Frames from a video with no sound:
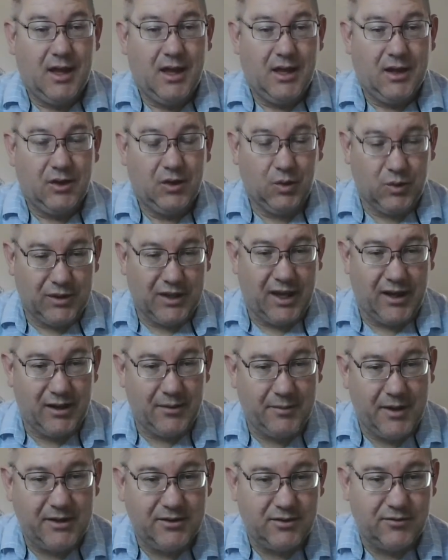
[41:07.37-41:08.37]
You can
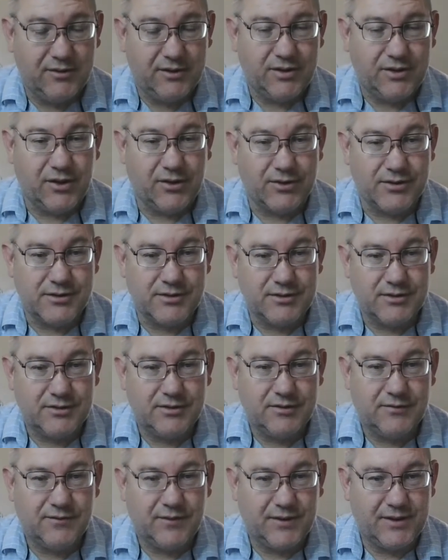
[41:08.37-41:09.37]
amend your returns
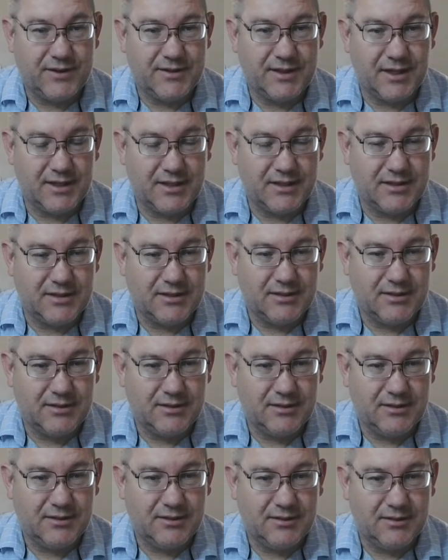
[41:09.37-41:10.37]
for the states,
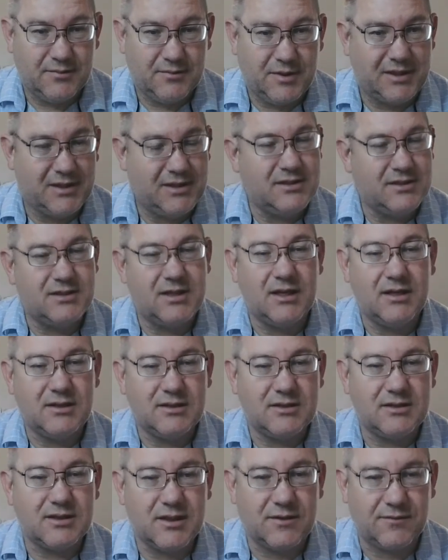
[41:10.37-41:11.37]
but each state
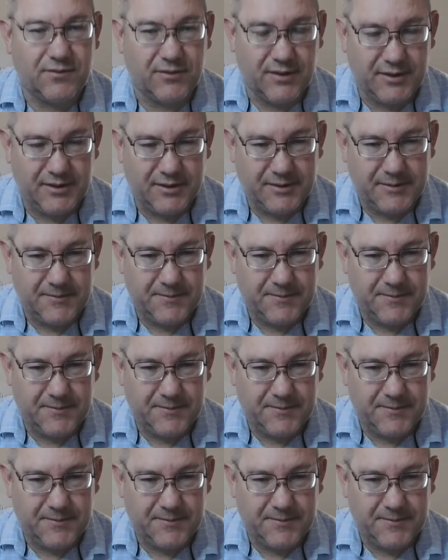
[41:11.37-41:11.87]
is different,